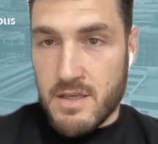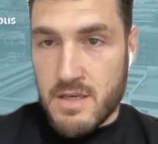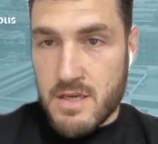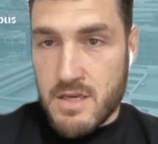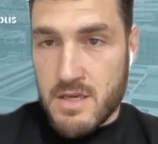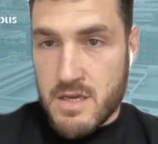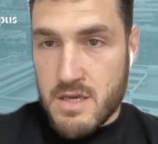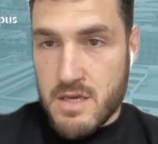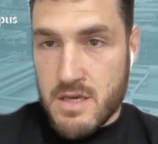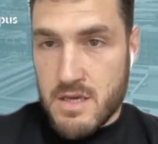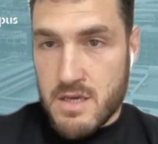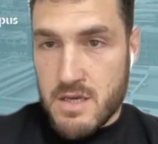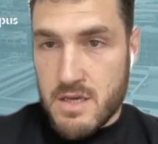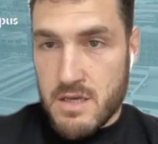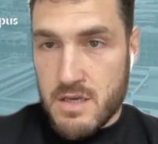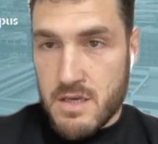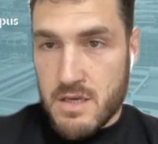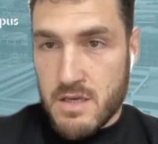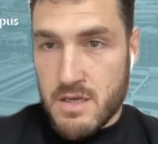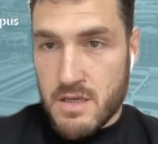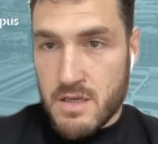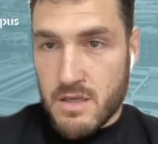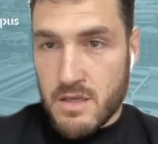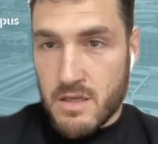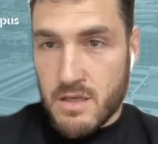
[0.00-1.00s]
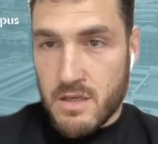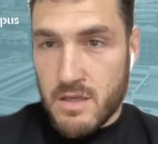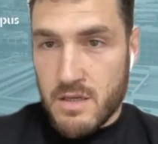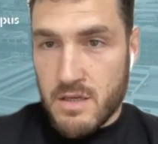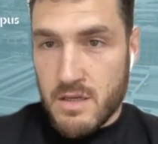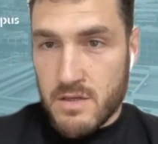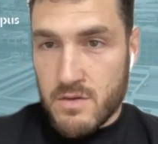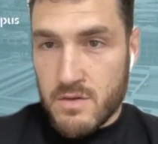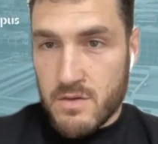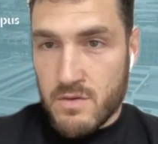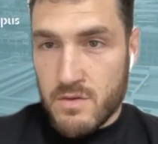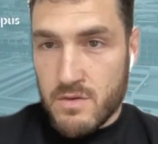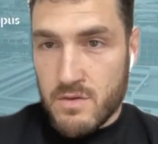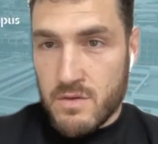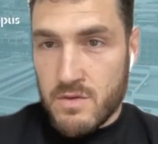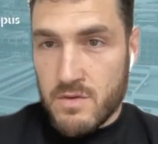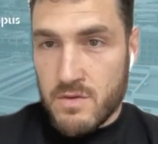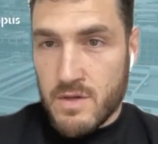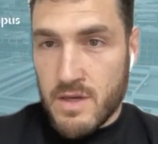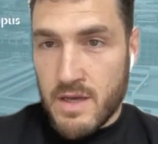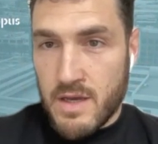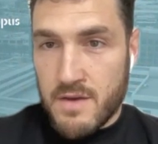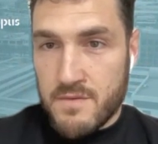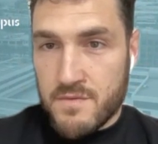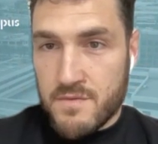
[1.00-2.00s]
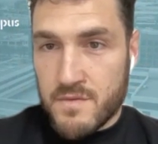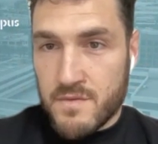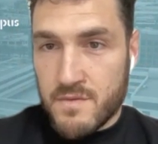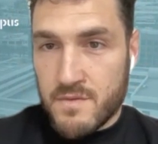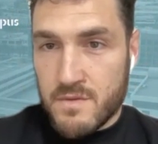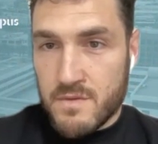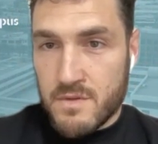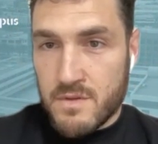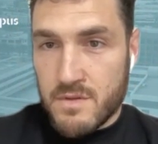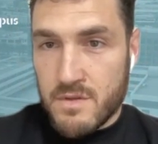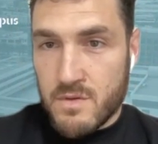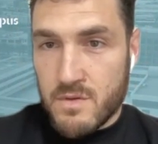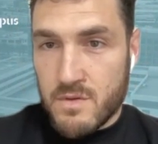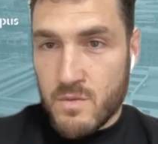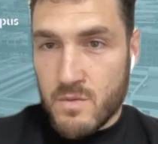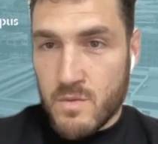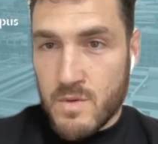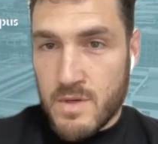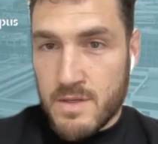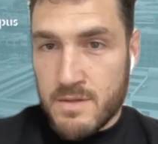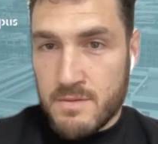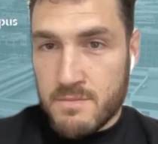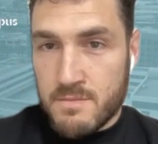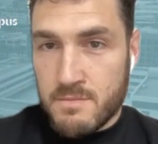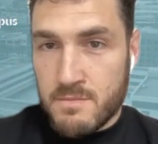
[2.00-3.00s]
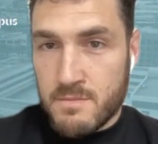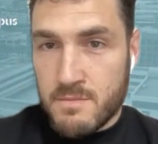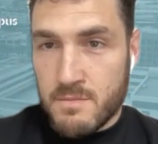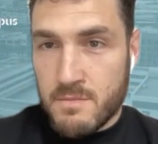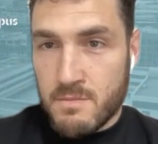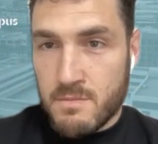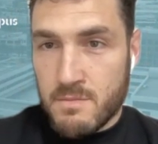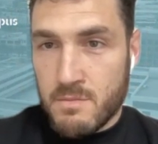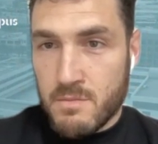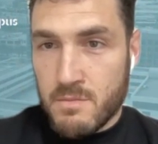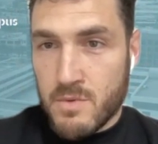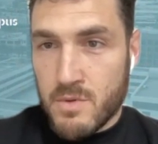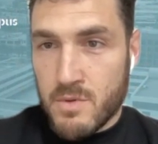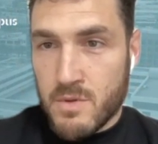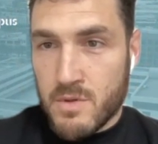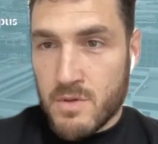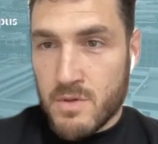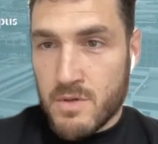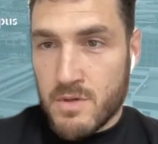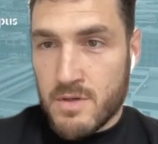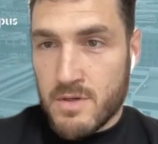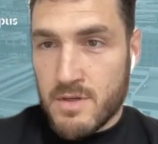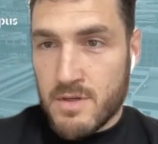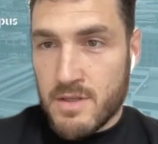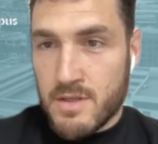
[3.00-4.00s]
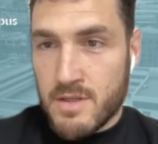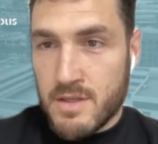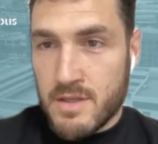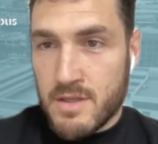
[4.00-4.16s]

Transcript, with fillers: Uh, here you have one more.